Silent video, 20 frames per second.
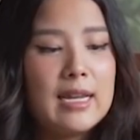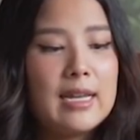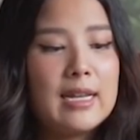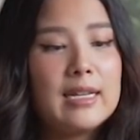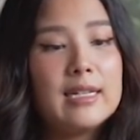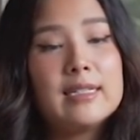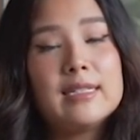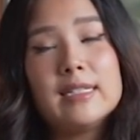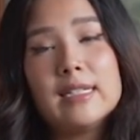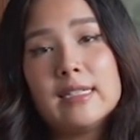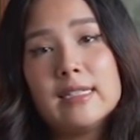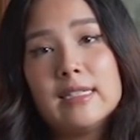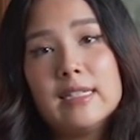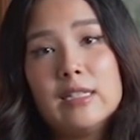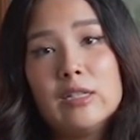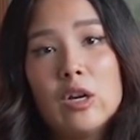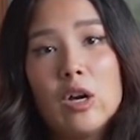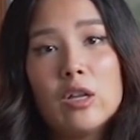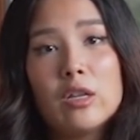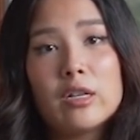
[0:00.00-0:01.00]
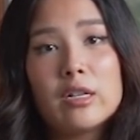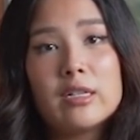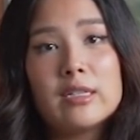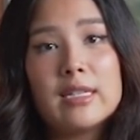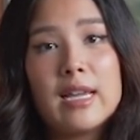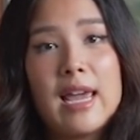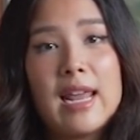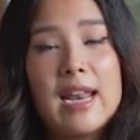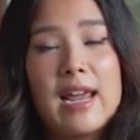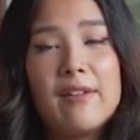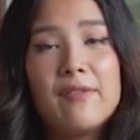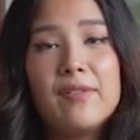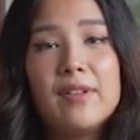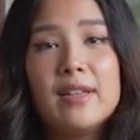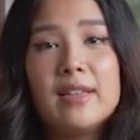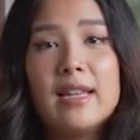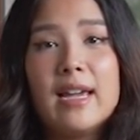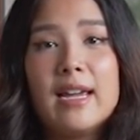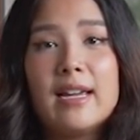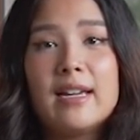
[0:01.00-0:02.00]
It is $60 and I
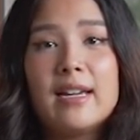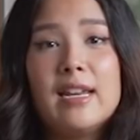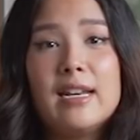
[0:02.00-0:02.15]
feel like